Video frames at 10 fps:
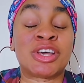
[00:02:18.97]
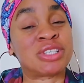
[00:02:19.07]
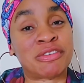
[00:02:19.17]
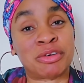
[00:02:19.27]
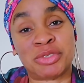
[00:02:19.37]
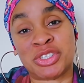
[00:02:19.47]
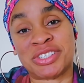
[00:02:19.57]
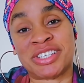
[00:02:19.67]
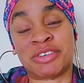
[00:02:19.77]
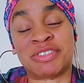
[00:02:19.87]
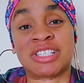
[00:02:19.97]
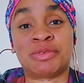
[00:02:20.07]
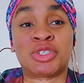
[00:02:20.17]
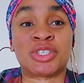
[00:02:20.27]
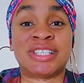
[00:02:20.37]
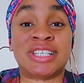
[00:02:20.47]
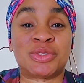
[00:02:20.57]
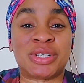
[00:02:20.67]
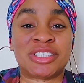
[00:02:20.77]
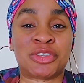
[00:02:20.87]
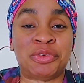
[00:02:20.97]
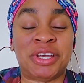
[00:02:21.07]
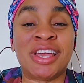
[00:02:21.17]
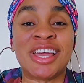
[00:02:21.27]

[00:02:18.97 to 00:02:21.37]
Start from Tuesday, obviously, which was day 23.